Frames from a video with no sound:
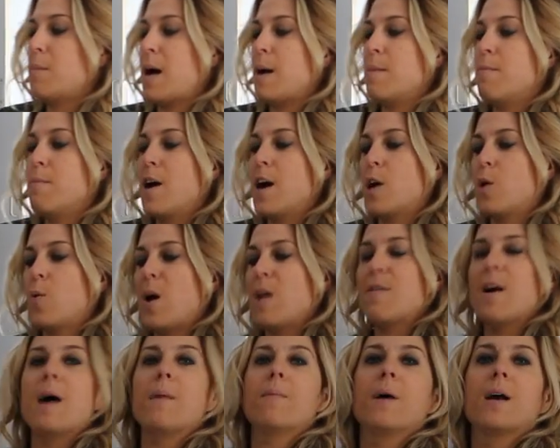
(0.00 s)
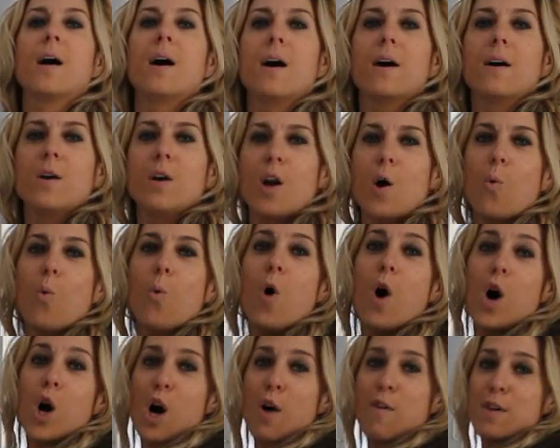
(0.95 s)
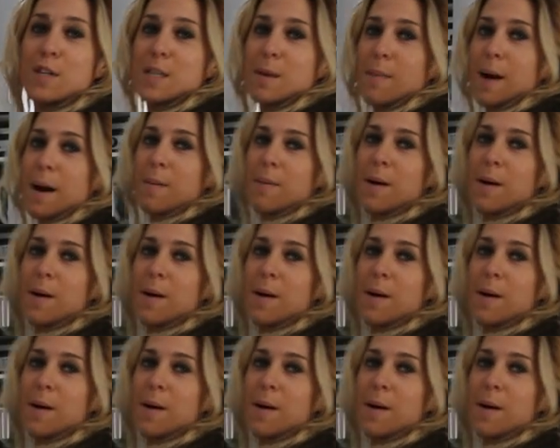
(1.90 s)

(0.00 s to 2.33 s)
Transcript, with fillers: my microwave, I'm gonna, you know, walk over to my